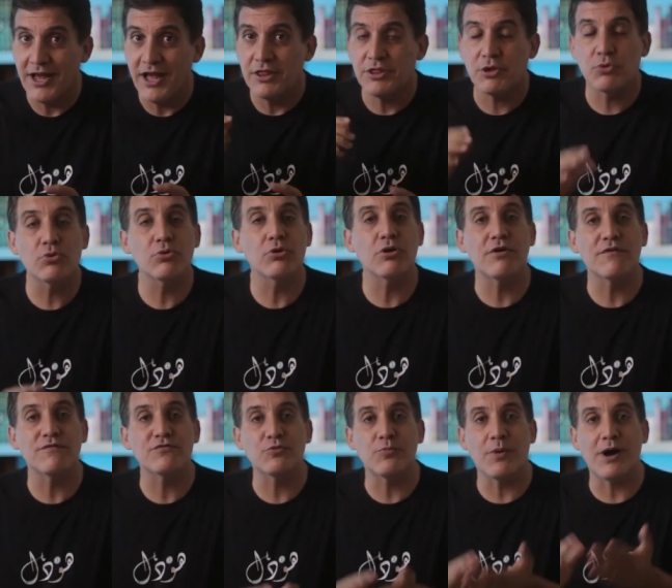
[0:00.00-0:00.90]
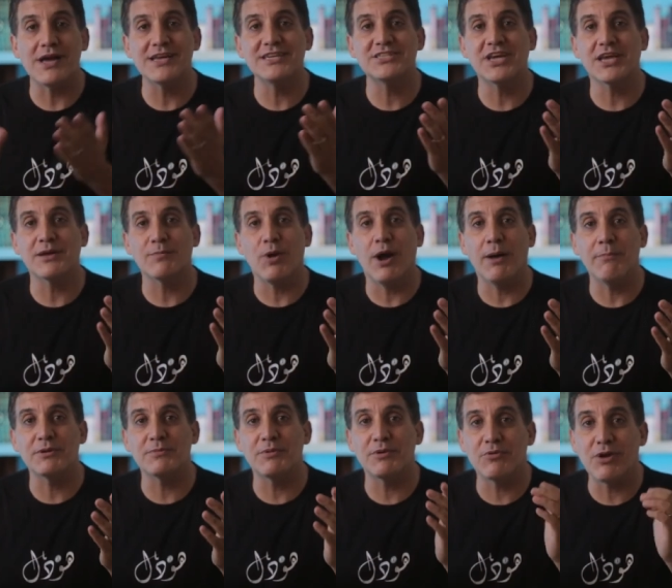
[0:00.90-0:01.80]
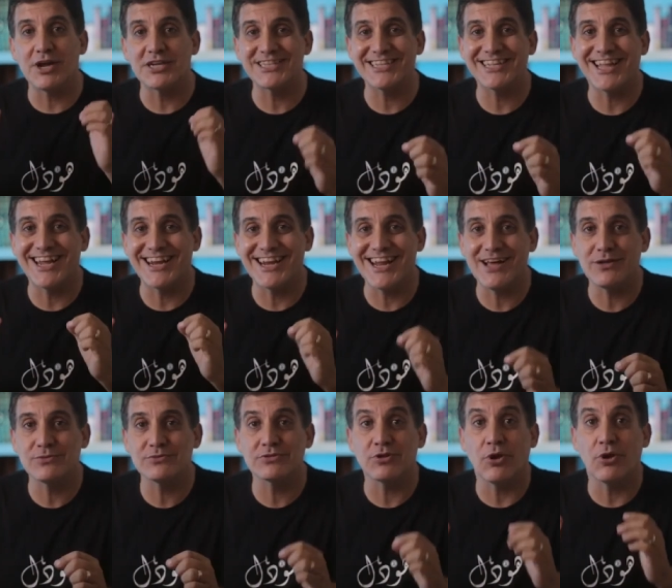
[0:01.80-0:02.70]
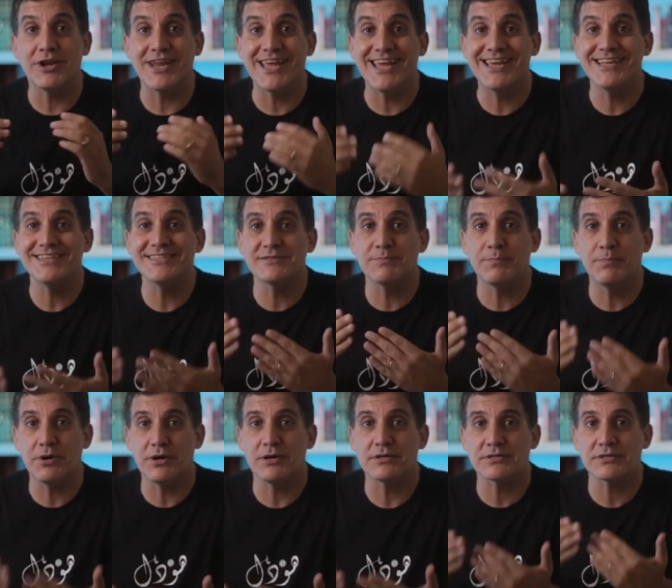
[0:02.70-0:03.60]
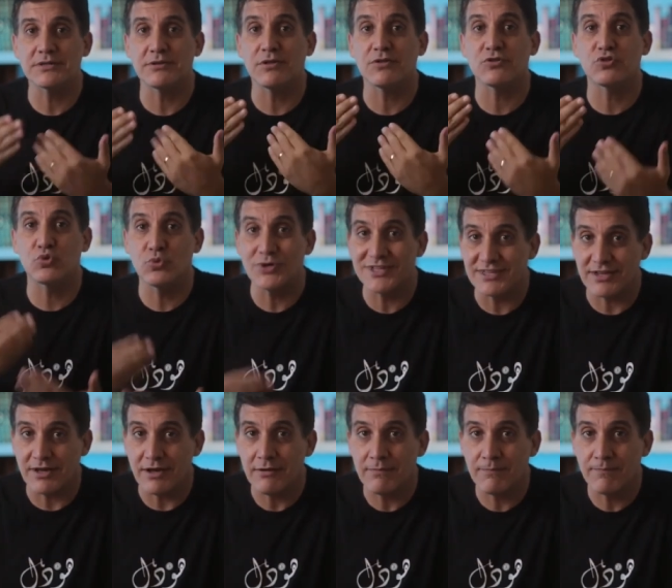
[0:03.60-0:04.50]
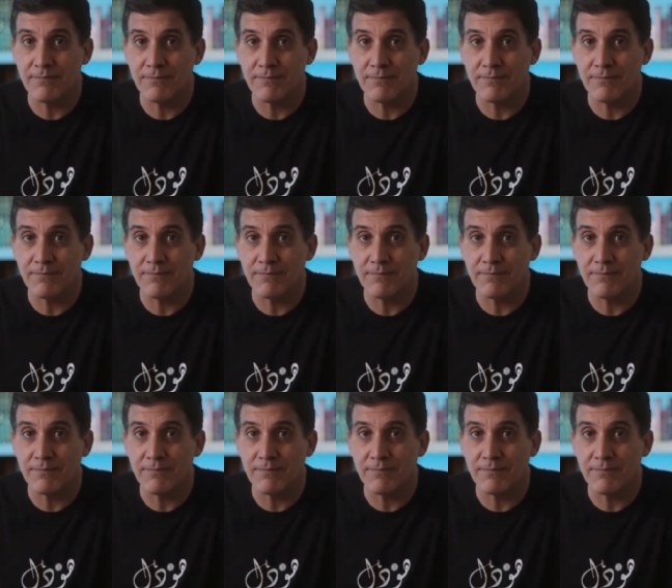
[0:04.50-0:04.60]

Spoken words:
The ruler of Dubai, Sheikh Mohammed bin Rashid, announced on his personal Twitter,